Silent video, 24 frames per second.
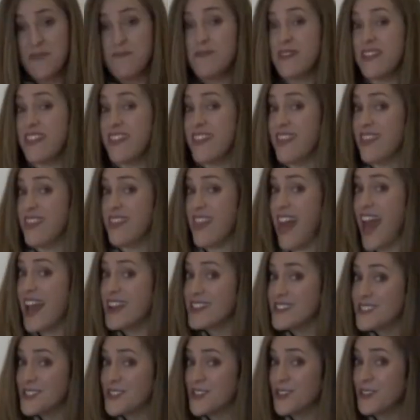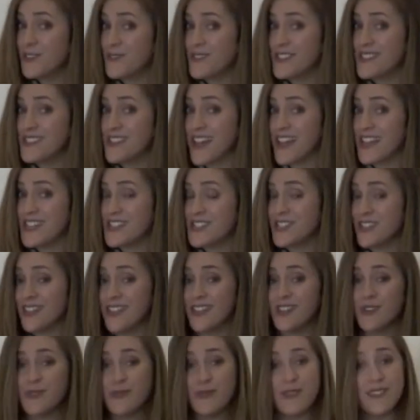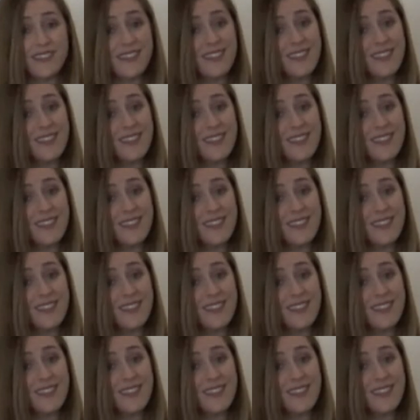but that conversation was